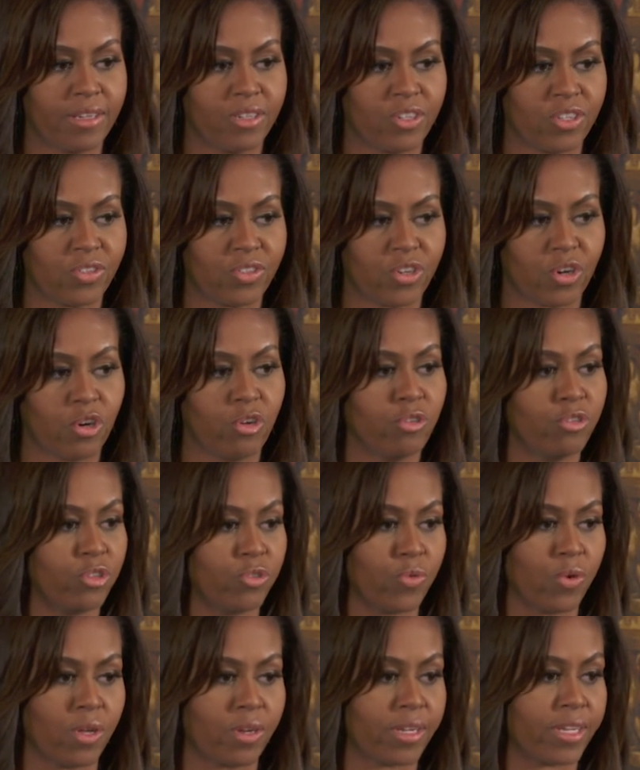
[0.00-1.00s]
just urge
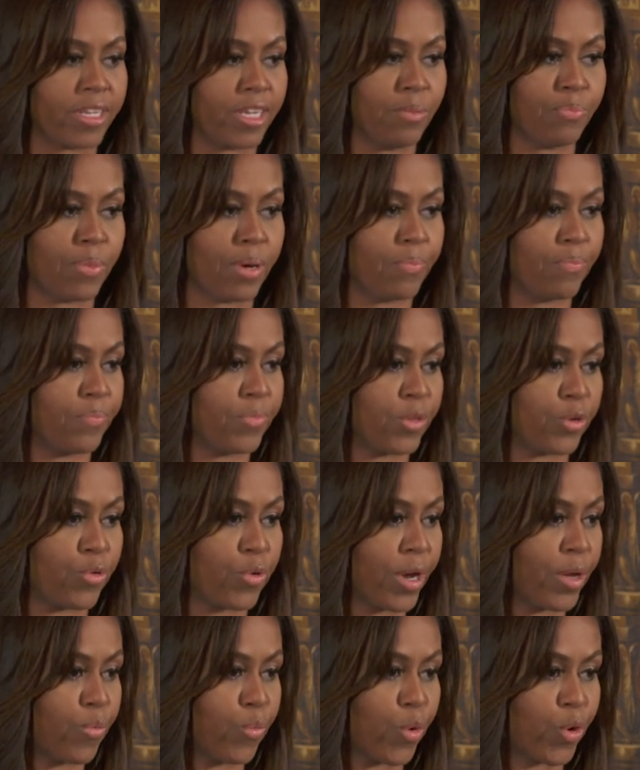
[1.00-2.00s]
you all to keep up the
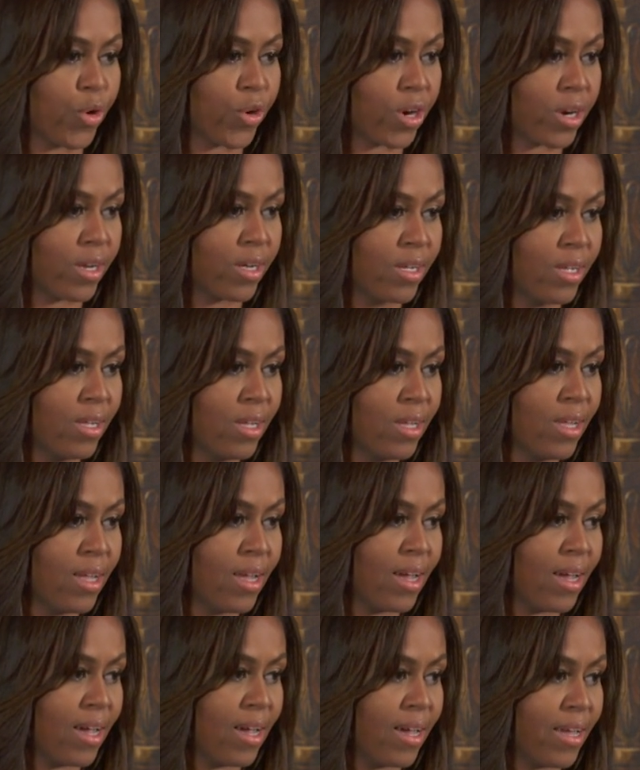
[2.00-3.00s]
great work.
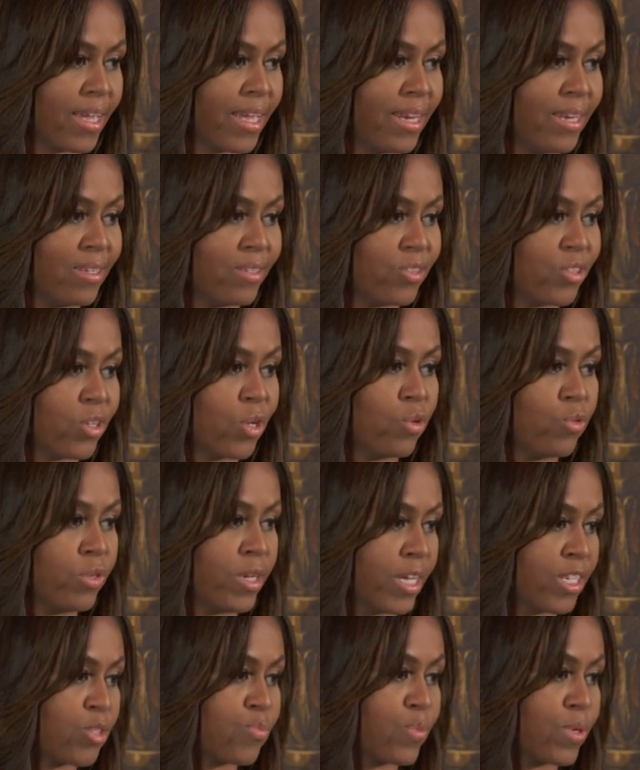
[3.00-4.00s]
Uh, it is so
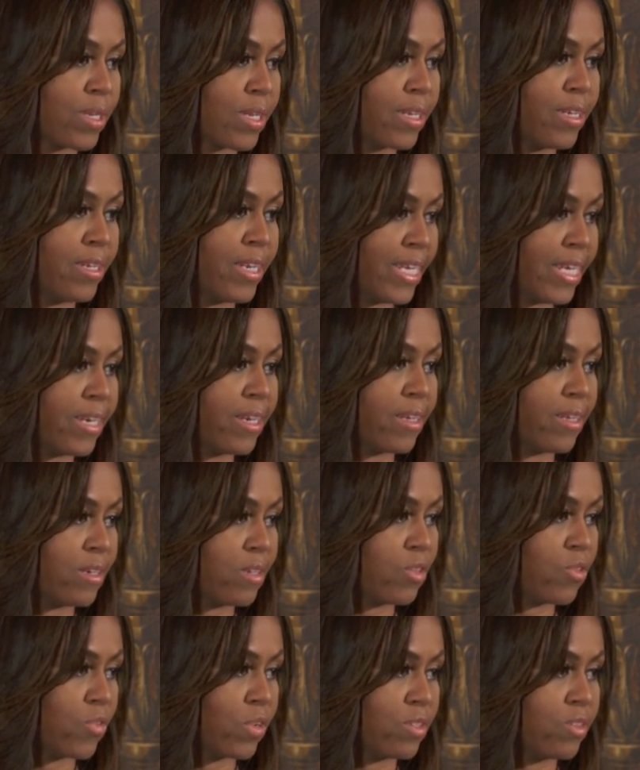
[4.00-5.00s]
desperately needed.
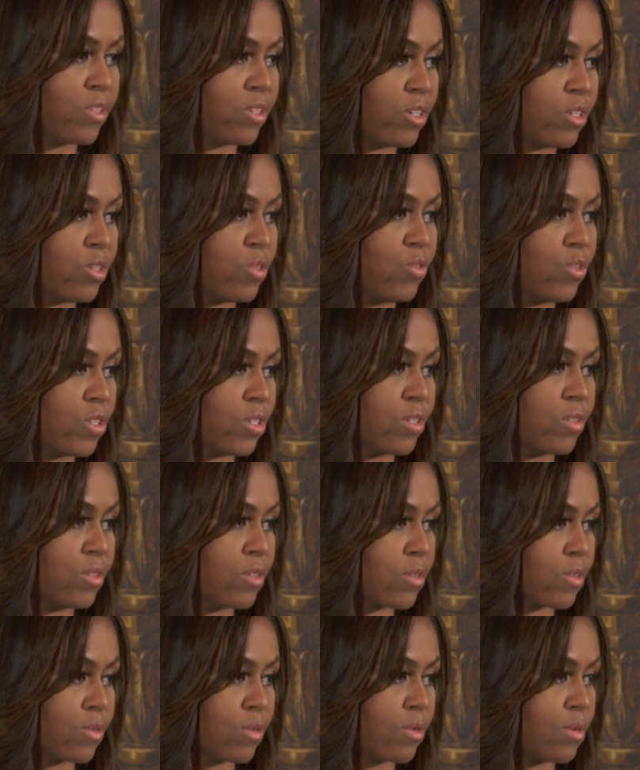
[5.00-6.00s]
Your
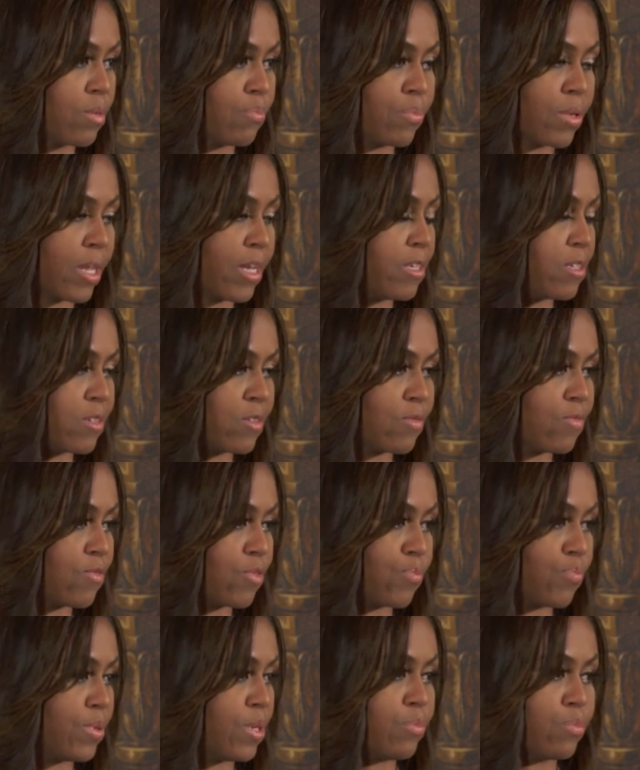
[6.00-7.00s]
institutions are a place
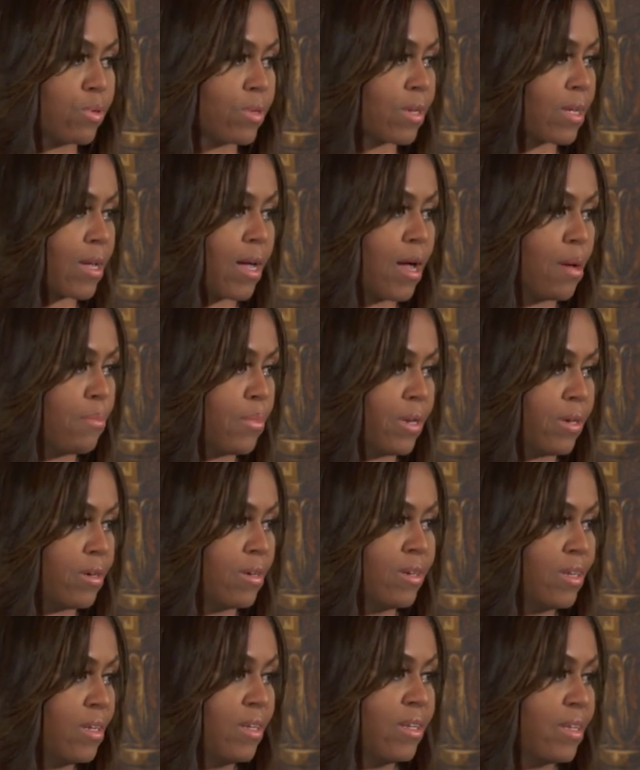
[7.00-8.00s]
for people to come and,
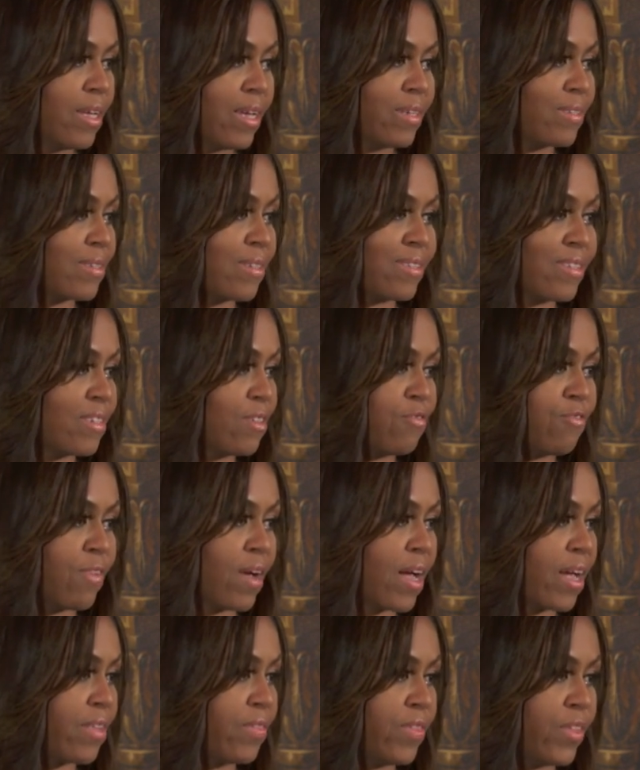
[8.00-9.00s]
as I said,
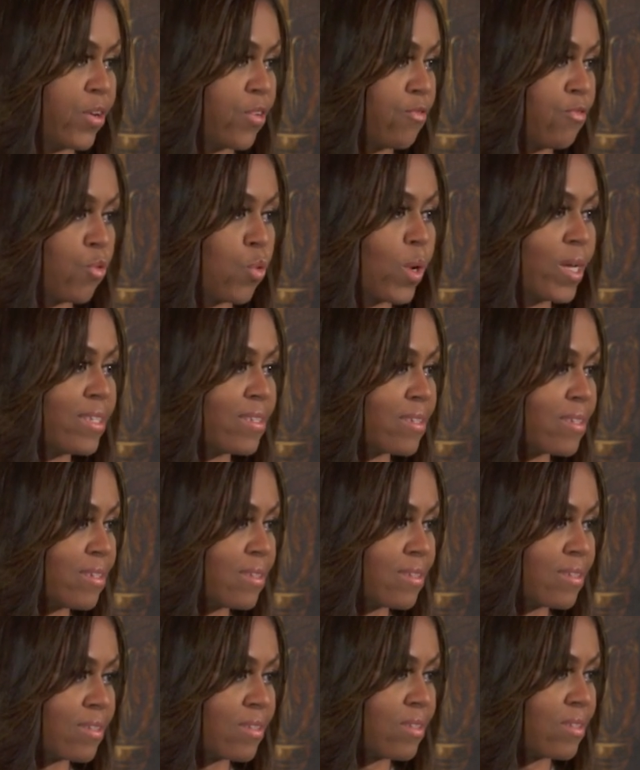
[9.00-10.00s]
find their
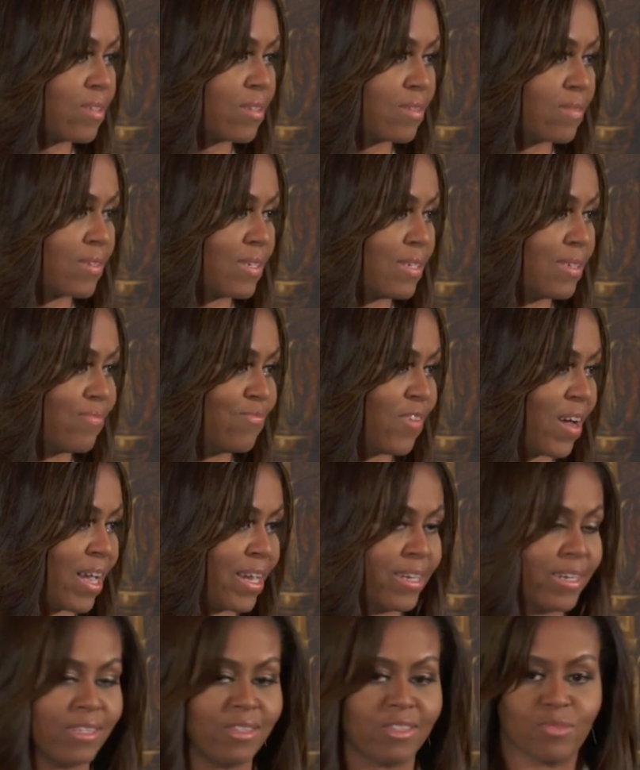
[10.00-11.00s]
voices, to
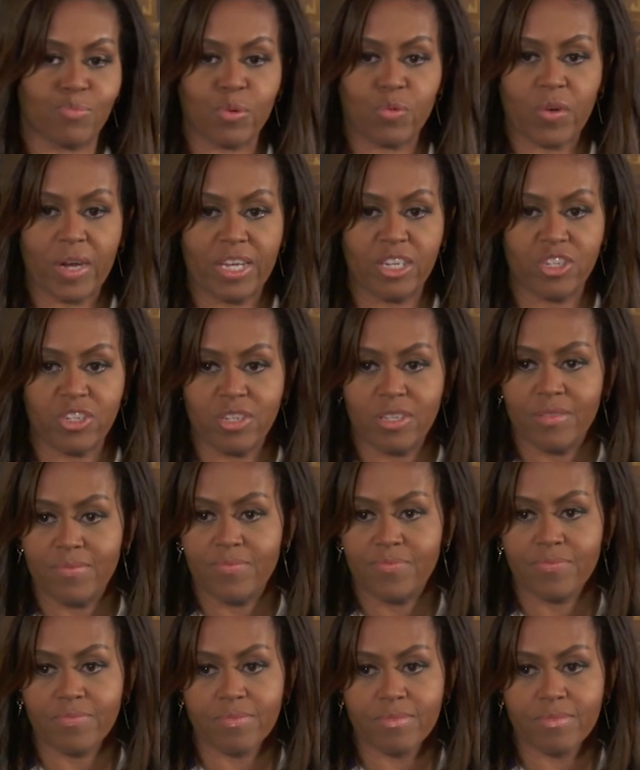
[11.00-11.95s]
find inspiration,